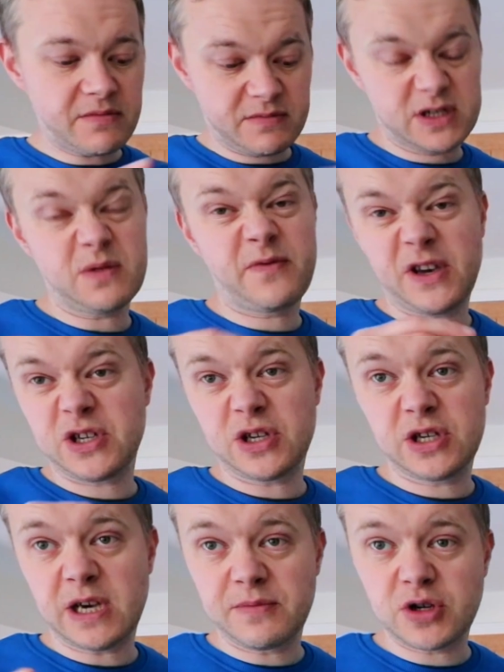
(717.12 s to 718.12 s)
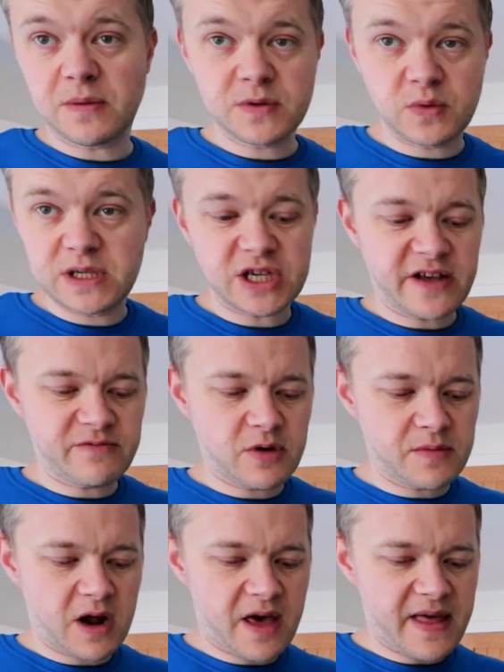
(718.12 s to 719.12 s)
Some fish and chip shops would serve them
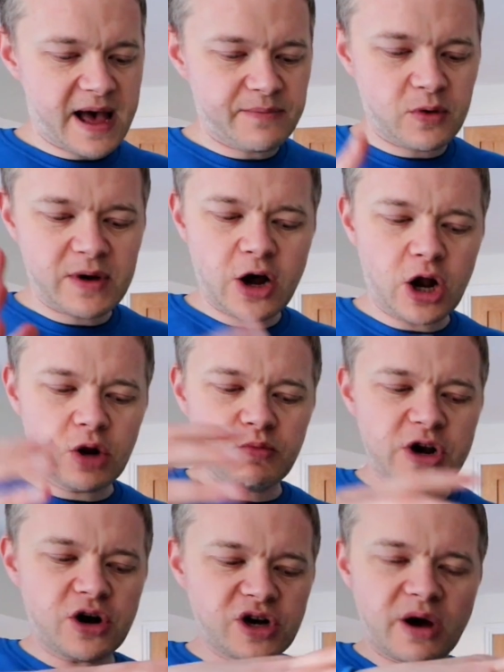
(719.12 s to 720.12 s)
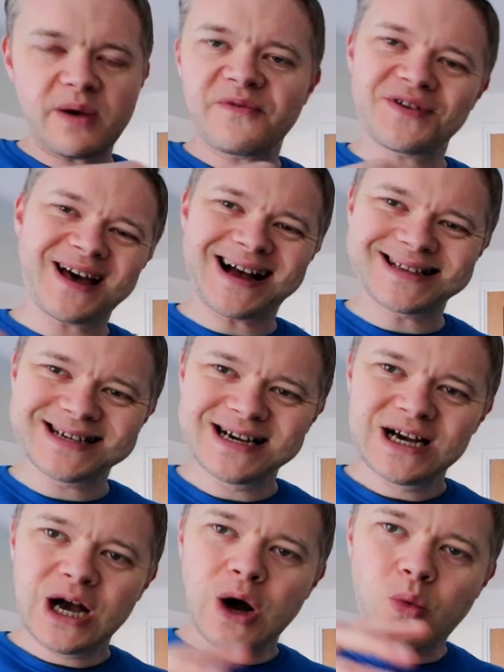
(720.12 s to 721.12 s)
up like that, but we're not going for that
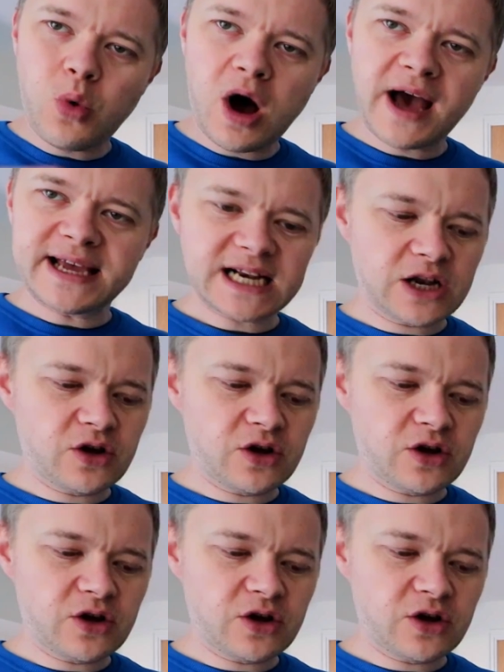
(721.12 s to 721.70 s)
white